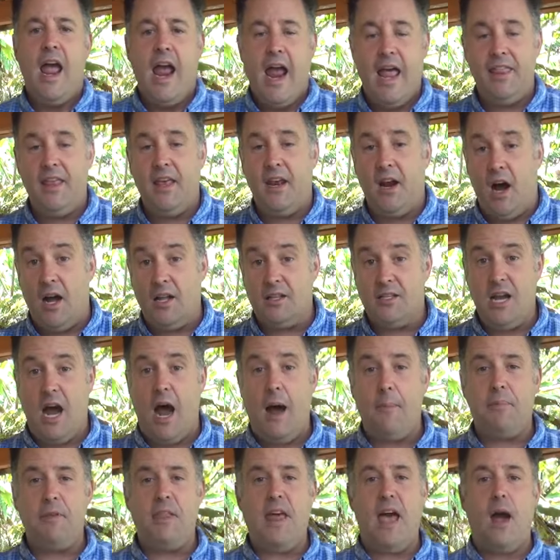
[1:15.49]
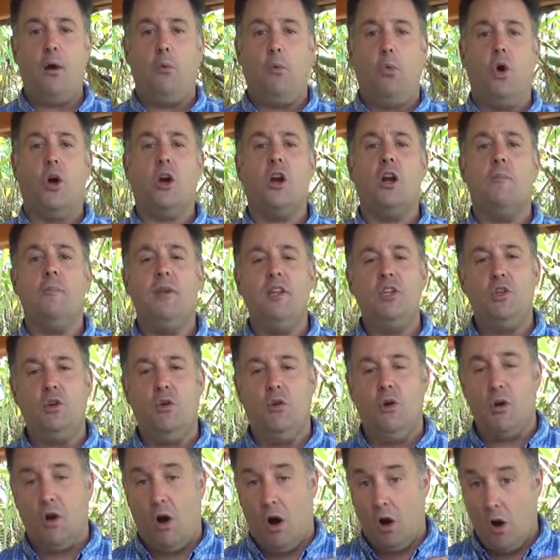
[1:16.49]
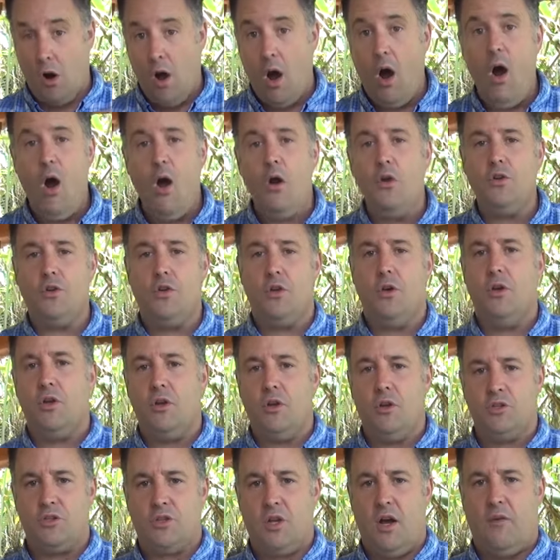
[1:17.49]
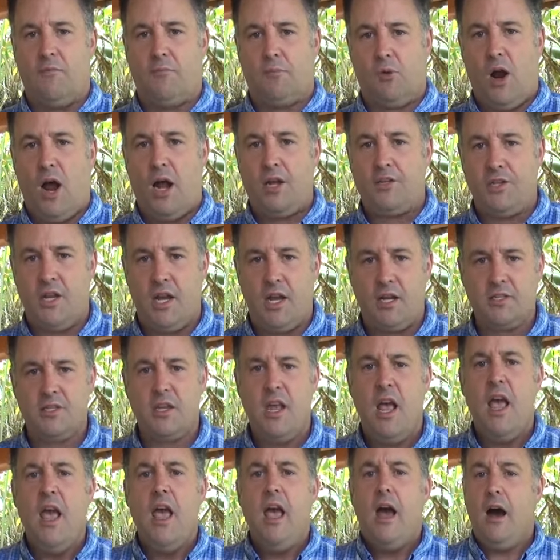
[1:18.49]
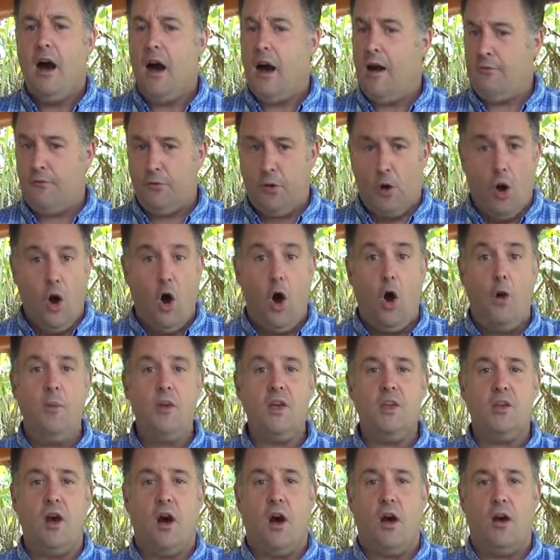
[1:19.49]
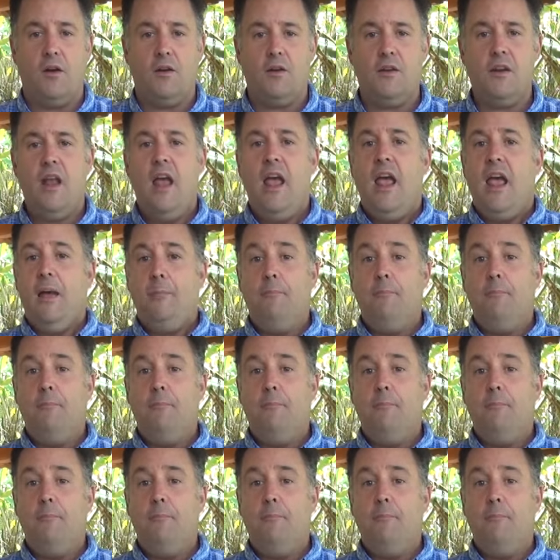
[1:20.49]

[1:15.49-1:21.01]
And then on top of that, we're going to be doing our own do-it-yourself projects for home and garden,